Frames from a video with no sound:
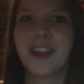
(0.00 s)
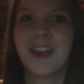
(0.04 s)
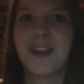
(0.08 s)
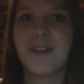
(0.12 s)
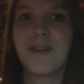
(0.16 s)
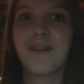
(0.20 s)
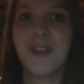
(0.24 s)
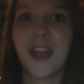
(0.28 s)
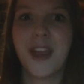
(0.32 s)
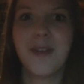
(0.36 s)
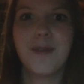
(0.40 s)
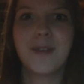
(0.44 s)
your
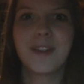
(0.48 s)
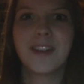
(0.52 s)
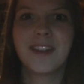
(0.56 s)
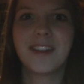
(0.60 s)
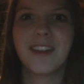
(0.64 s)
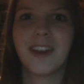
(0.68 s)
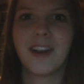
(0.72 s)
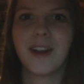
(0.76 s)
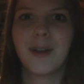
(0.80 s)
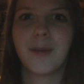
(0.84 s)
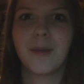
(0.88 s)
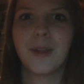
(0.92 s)
favorite
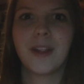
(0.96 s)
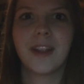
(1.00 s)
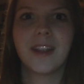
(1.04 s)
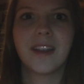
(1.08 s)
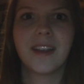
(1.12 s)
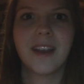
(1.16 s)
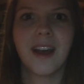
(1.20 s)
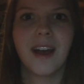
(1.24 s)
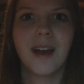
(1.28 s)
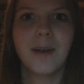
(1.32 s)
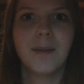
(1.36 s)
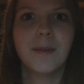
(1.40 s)
song when it
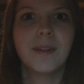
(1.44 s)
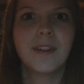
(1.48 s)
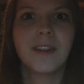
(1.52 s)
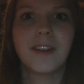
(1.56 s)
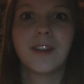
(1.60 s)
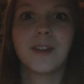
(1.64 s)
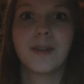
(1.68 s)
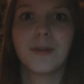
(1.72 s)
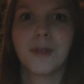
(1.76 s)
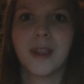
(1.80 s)
comes on the